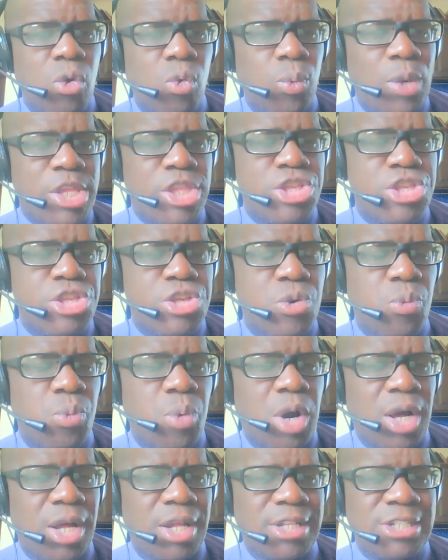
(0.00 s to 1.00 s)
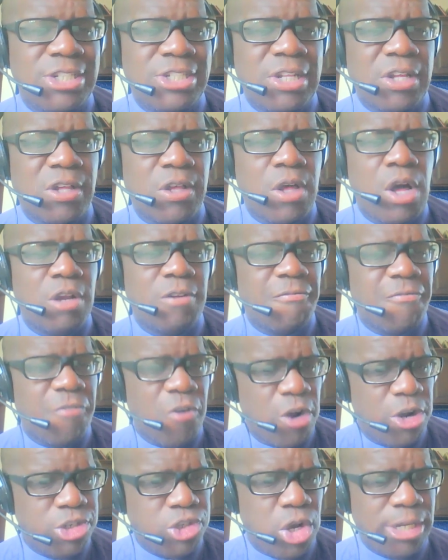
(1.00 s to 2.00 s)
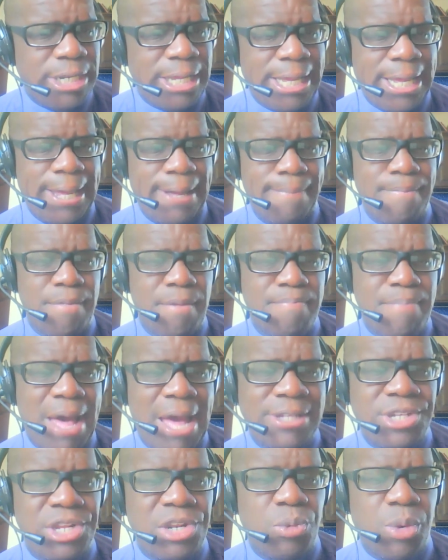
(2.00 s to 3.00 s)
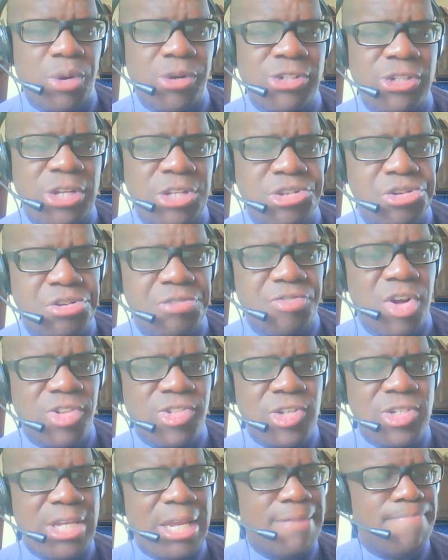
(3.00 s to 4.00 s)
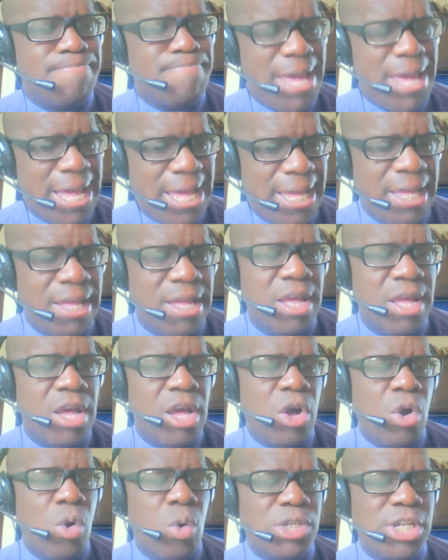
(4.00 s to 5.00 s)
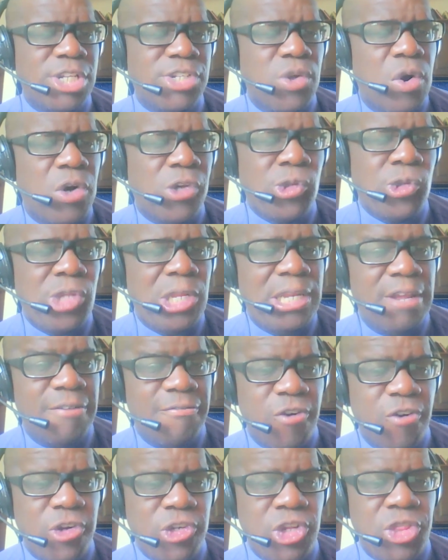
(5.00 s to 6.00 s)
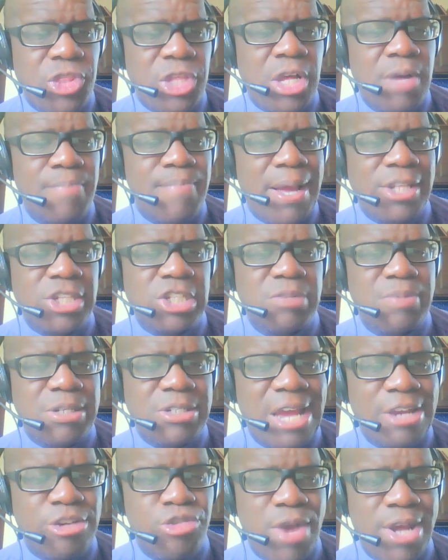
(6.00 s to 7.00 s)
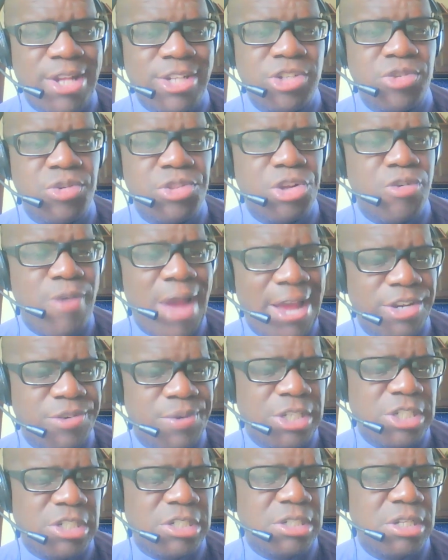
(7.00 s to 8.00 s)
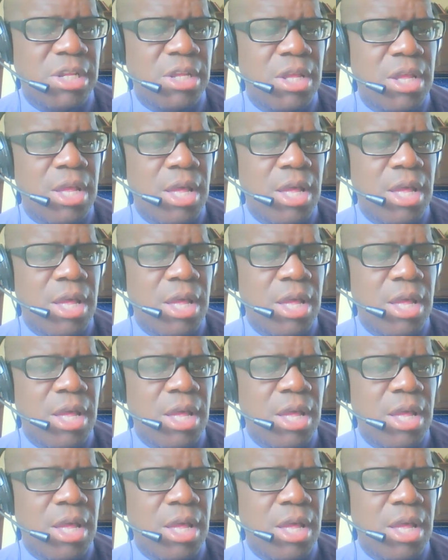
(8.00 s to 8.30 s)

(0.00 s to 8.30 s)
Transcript: which was conferred on him by Delaware State University in May. Onus also delivered the commencement address to the graduates,